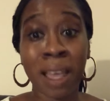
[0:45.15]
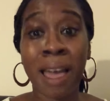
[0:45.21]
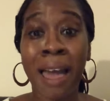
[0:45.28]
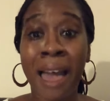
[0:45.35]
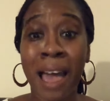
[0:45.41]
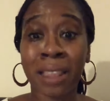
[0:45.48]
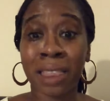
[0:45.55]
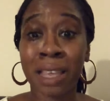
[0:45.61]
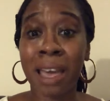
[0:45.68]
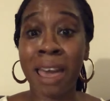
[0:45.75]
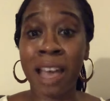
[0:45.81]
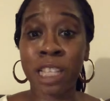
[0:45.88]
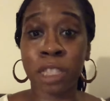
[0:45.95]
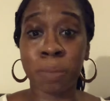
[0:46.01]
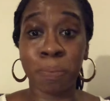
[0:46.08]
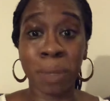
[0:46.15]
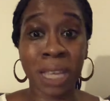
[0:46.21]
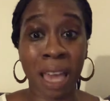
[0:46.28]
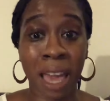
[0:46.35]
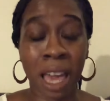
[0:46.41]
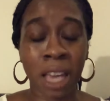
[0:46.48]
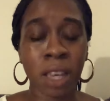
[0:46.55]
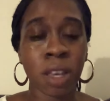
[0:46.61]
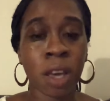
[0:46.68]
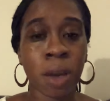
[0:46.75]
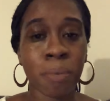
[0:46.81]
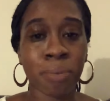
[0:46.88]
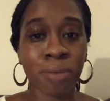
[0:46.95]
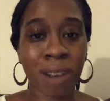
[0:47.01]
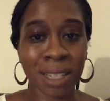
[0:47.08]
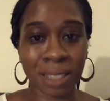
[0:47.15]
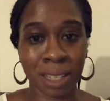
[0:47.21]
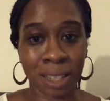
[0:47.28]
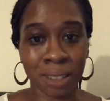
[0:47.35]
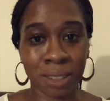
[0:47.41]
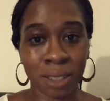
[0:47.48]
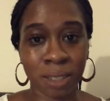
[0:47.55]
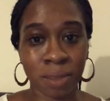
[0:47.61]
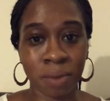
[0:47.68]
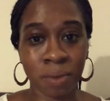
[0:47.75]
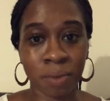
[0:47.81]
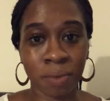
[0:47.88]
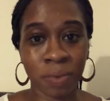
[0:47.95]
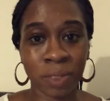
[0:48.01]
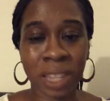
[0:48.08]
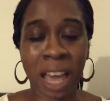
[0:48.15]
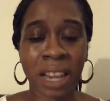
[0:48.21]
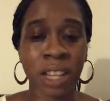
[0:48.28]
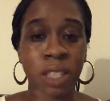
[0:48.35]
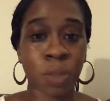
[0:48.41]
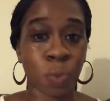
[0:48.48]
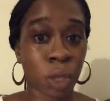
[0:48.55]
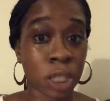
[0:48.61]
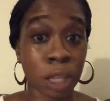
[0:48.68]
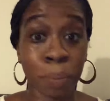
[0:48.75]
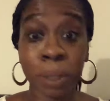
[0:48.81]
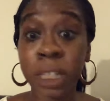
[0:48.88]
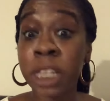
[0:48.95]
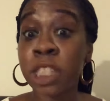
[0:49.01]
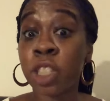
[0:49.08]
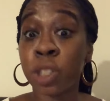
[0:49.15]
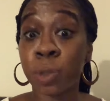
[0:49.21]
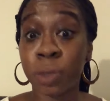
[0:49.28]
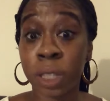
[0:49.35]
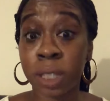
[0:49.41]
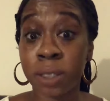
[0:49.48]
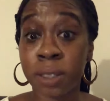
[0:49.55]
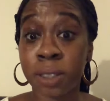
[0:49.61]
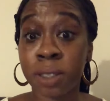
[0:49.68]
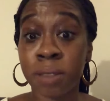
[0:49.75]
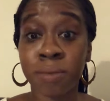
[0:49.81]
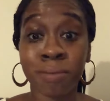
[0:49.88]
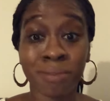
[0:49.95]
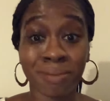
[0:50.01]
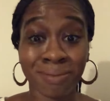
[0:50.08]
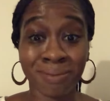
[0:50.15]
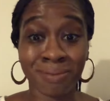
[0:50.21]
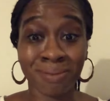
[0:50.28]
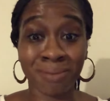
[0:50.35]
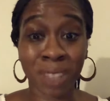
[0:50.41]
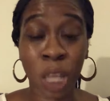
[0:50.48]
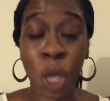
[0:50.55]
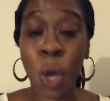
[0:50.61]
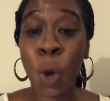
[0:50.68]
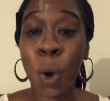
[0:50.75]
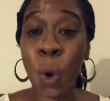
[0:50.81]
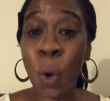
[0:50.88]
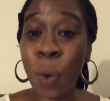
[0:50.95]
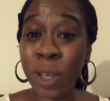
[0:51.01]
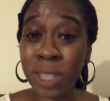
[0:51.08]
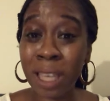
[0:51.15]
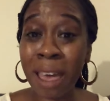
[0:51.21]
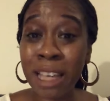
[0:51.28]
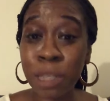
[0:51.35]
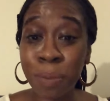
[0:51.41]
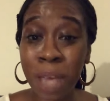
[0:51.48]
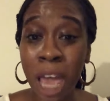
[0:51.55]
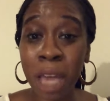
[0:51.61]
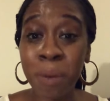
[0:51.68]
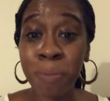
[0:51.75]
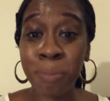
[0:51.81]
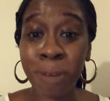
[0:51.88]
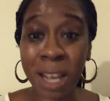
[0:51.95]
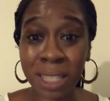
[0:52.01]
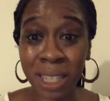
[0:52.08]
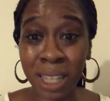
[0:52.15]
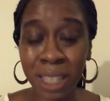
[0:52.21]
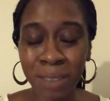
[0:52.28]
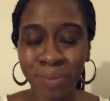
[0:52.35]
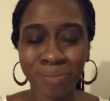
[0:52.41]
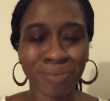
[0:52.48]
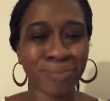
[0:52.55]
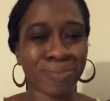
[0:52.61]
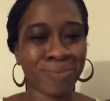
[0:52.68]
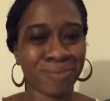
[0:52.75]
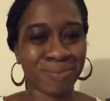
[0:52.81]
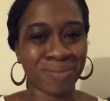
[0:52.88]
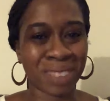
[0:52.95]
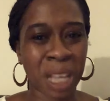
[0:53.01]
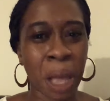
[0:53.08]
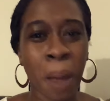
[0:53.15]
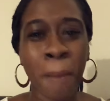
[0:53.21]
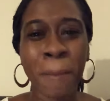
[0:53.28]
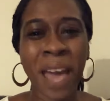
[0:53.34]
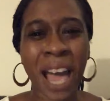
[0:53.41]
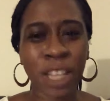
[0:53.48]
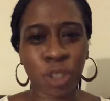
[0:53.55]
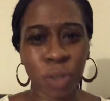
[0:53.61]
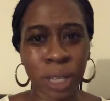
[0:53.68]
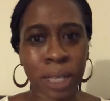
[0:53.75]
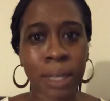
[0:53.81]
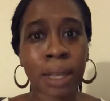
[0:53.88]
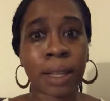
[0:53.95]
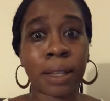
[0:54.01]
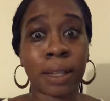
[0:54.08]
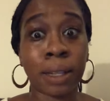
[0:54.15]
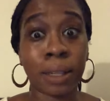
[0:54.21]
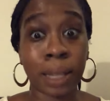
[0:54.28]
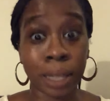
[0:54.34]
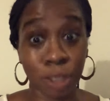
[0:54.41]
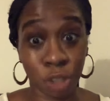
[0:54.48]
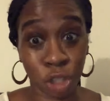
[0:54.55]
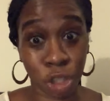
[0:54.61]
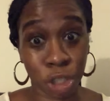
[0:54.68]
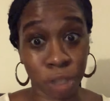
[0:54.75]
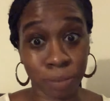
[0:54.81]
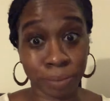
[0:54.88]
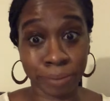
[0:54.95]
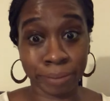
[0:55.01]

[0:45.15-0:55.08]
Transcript: at the SBA president. That is one of the police unions. Who was the SBA president? Patrick Lynch.